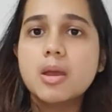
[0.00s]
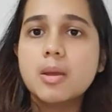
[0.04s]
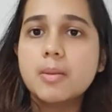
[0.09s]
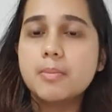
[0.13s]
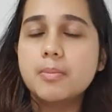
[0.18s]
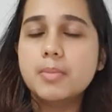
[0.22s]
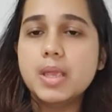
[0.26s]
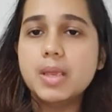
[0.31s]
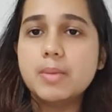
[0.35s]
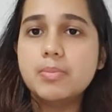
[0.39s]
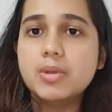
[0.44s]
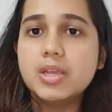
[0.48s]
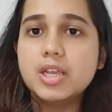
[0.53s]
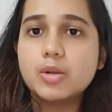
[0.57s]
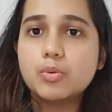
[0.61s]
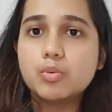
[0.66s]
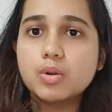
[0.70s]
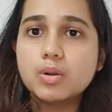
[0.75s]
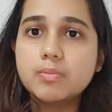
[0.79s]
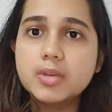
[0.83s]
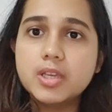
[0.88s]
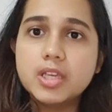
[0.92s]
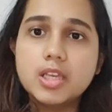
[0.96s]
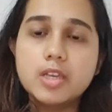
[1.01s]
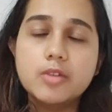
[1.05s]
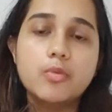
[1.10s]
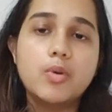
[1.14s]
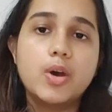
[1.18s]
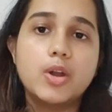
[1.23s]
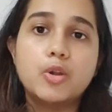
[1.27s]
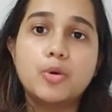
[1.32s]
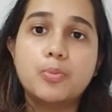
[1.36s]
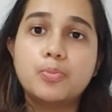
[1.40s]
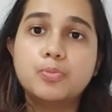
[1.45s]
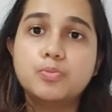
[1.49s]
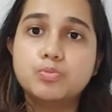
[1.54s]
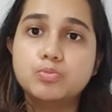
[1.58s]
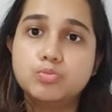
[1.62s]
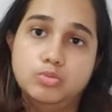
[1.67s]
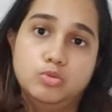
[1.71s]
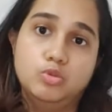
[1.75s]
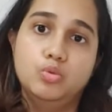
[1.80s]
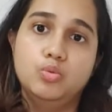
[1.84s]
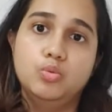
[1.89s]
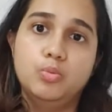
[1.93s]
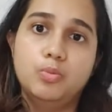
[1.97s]
Maybe it will be £1
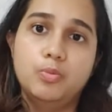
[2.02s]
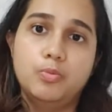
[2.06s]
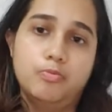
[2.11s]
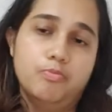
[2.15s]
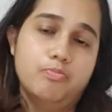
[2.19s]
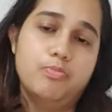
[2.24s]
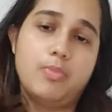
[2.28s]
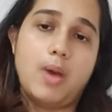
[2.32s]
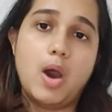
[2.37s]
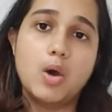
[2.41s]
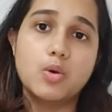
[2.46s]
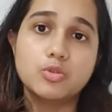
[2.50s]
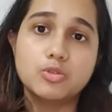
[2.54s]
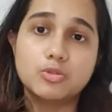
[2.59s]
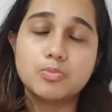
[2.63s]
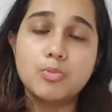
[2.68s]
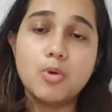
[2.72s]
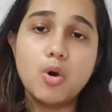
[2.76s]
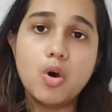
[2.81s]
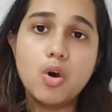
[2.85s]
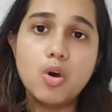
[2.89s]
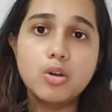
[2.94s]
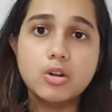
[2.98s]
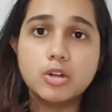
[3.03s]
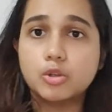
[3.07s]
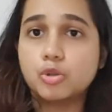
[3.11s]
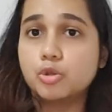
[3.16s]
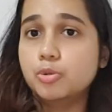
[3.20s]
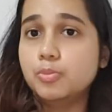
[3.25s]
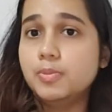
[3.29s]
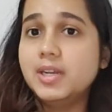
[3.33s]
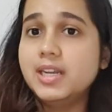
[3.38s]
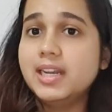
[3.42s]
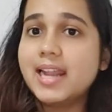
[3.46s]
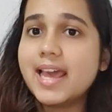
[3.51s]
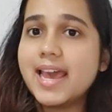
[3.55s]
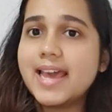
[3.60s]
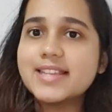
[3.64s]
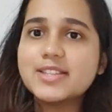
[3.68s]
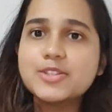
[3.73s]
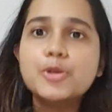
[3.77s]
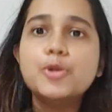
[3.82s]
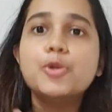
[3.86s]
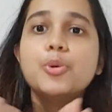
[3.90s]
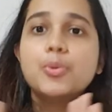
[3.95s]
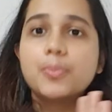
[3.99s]
or £2 more, it could be less,
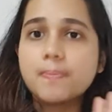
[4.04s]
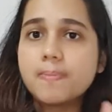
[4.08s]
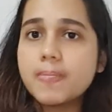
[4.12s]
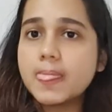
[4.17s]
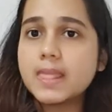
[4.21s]
you know.